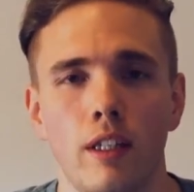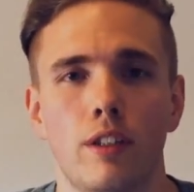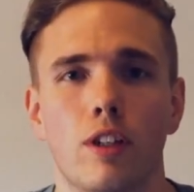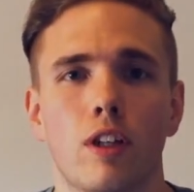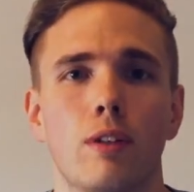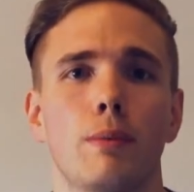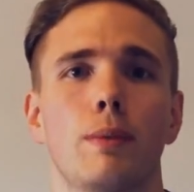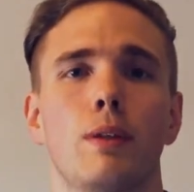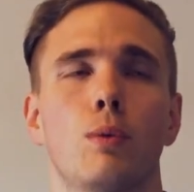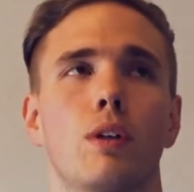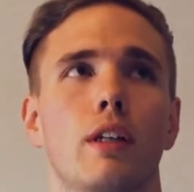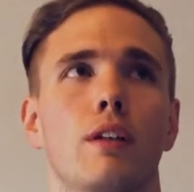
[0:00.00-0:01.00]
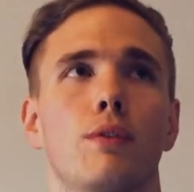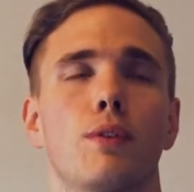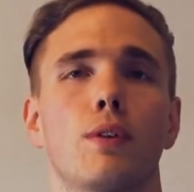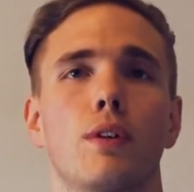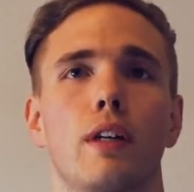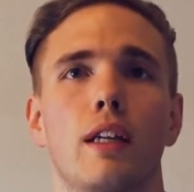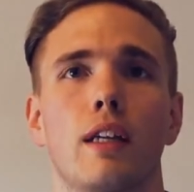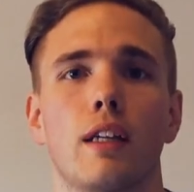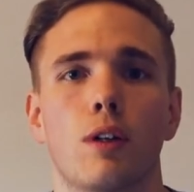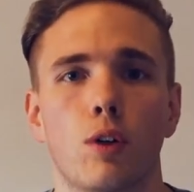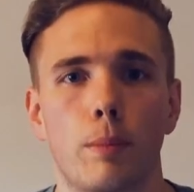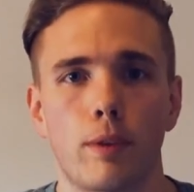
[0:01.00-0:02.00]
you're going to be working for
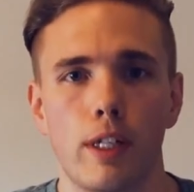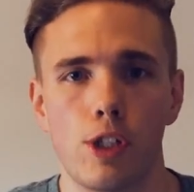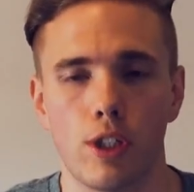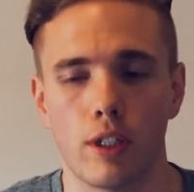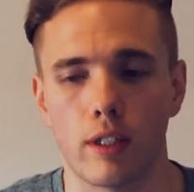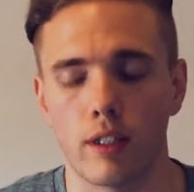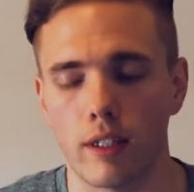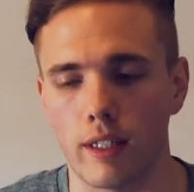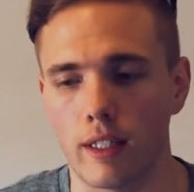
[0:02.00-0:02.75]
a corporation.